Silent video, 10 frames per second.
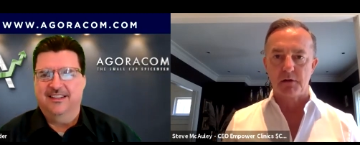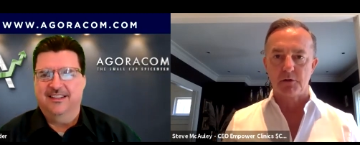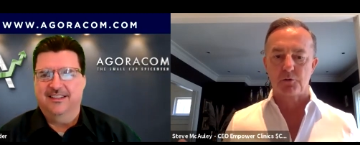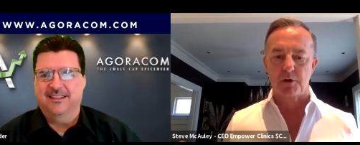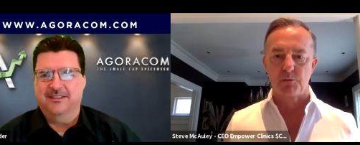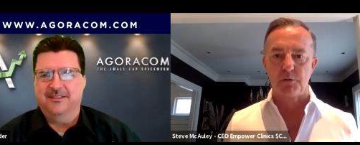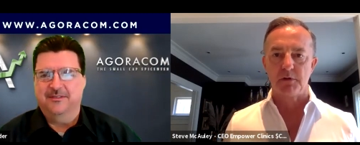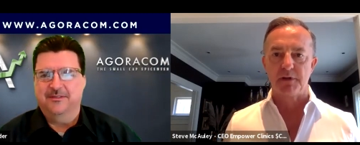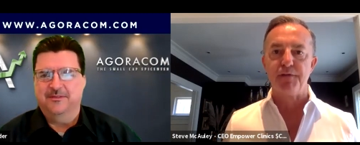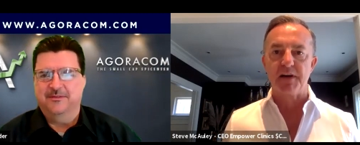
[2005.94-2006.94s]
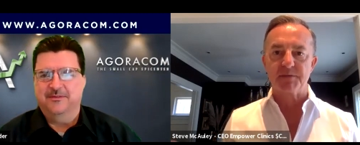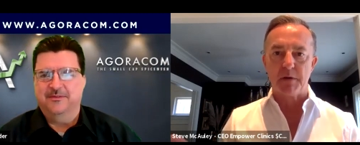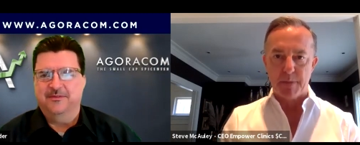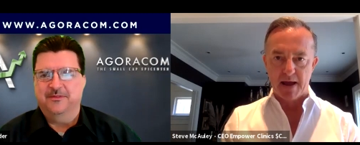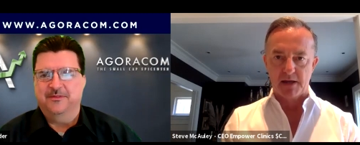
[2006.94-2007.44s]
Speaker 1: incredible
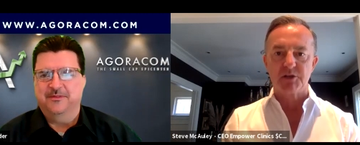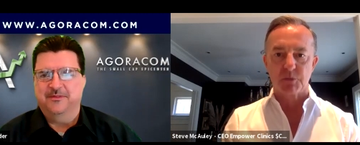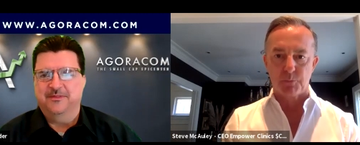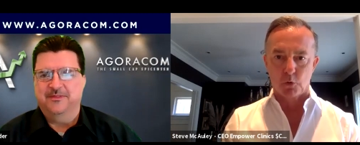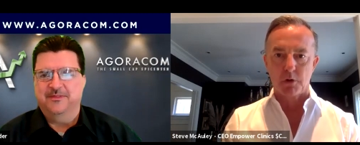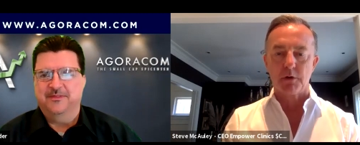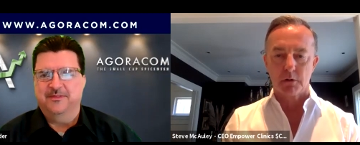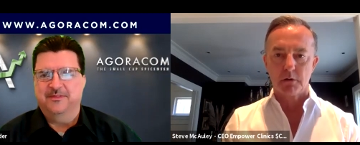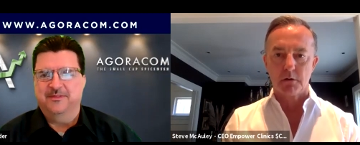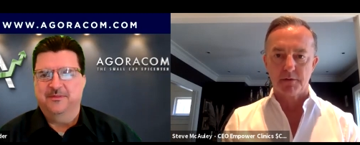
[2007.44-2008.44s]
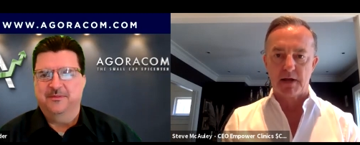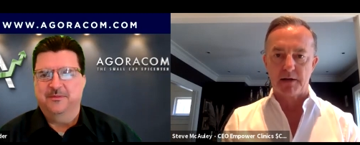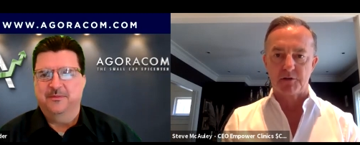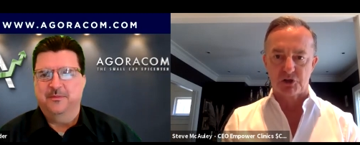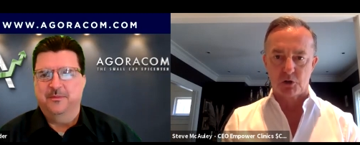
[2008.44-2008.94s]
investment banking support that
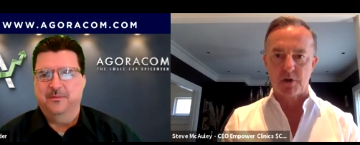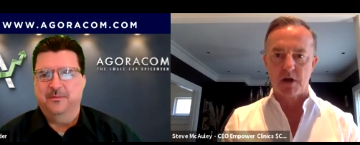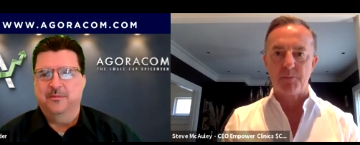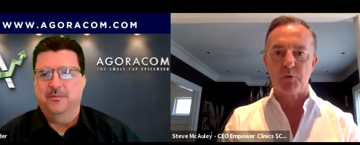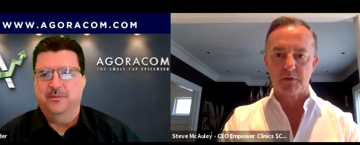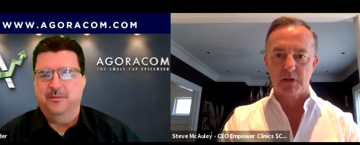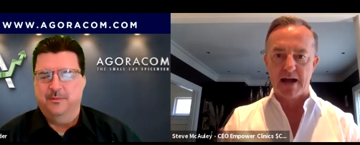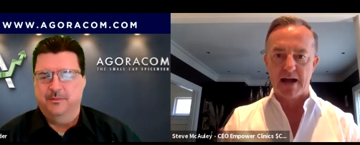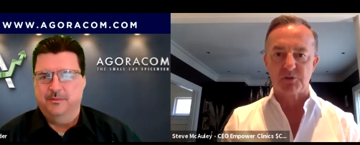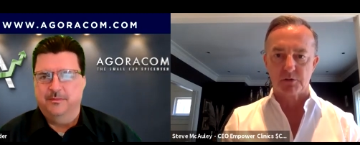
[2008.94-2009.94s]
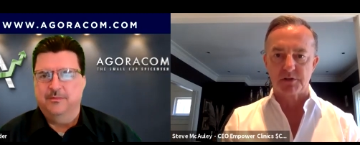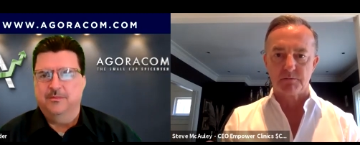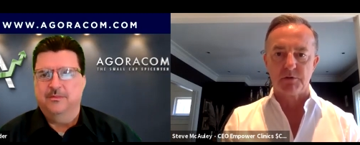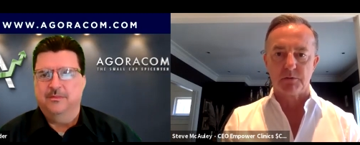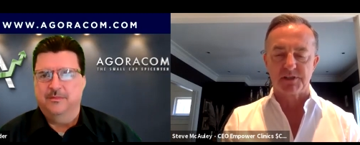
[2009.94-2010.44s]
has shown up over the last sort of,
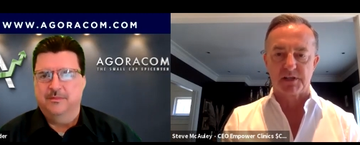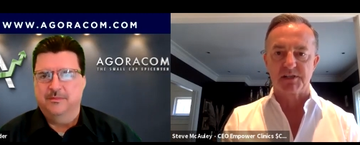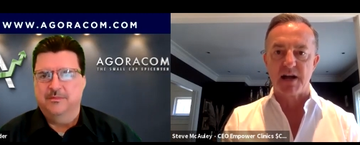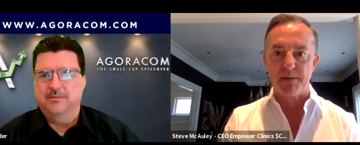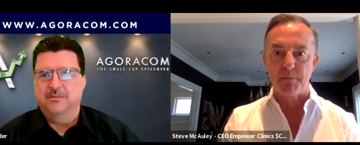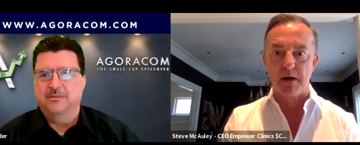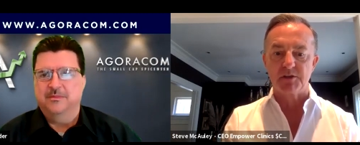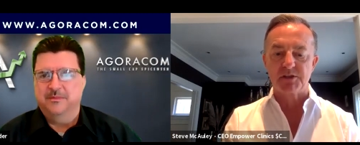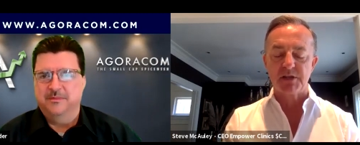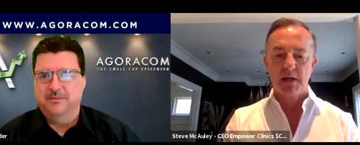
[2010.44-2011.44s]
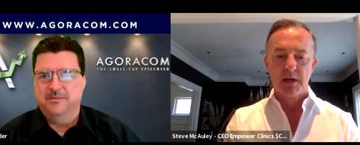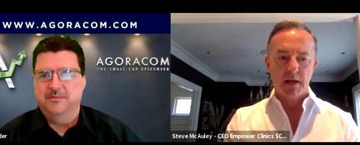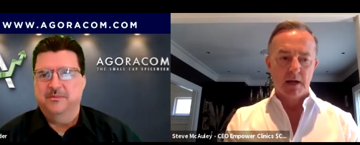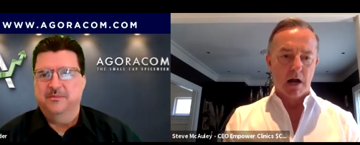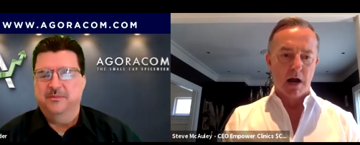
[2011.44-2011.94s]
you know, six, nine months.
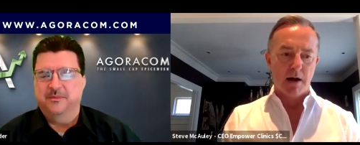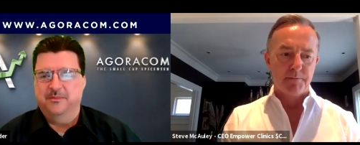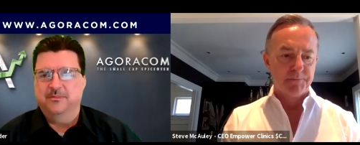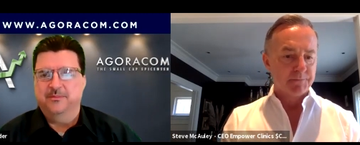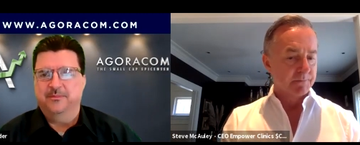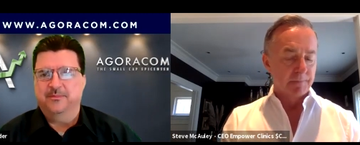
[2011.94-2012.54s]
Um,